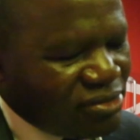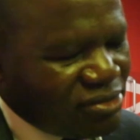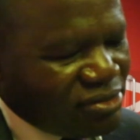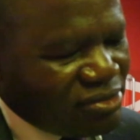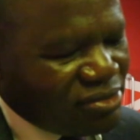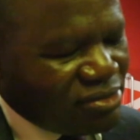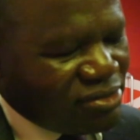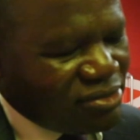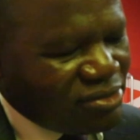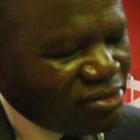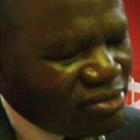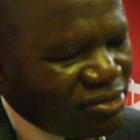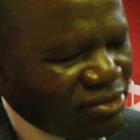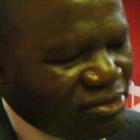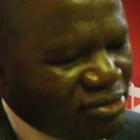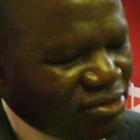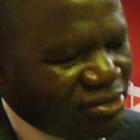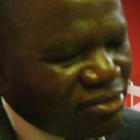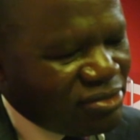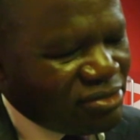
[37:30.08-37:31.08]

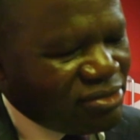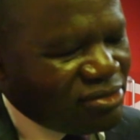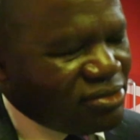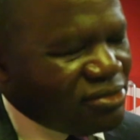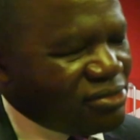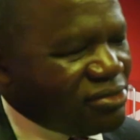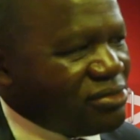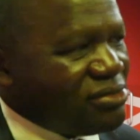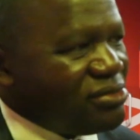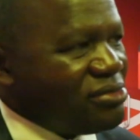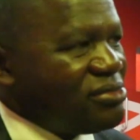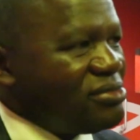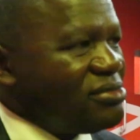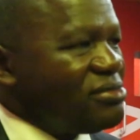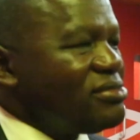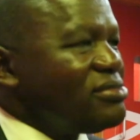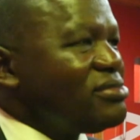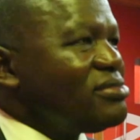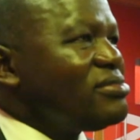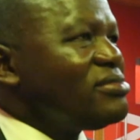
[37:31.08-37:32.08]

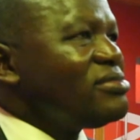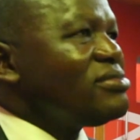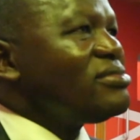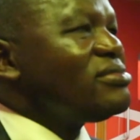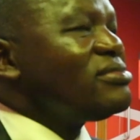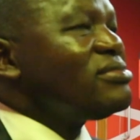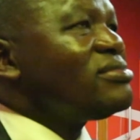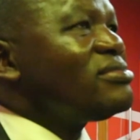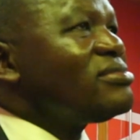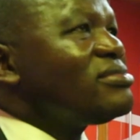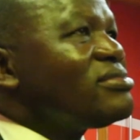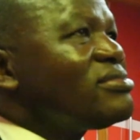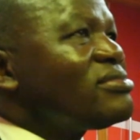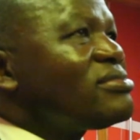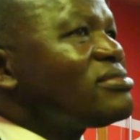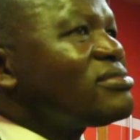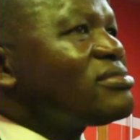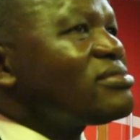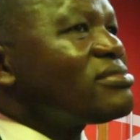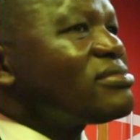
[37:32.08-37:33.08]

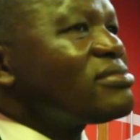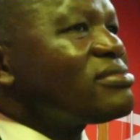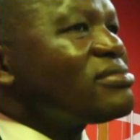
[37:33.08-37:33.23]
This person isn't speaking.